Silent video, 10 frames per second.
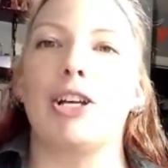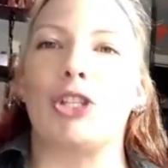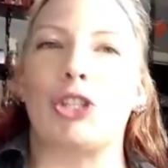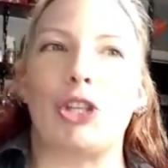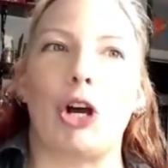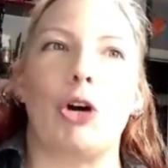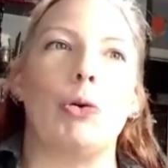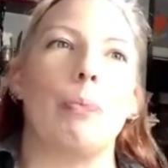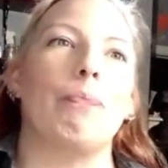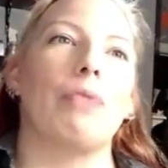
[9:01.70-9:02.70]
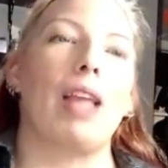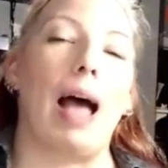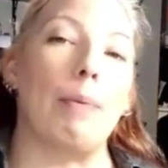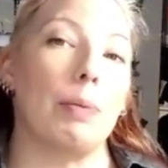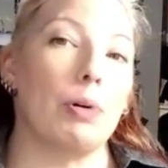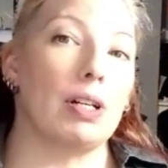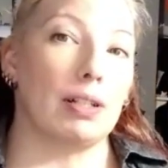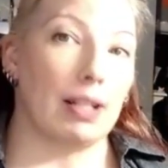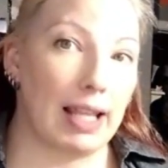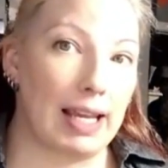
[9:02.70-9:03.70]
So I'm going to put
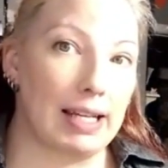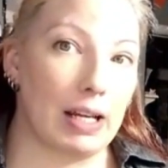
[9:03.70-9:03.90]
a link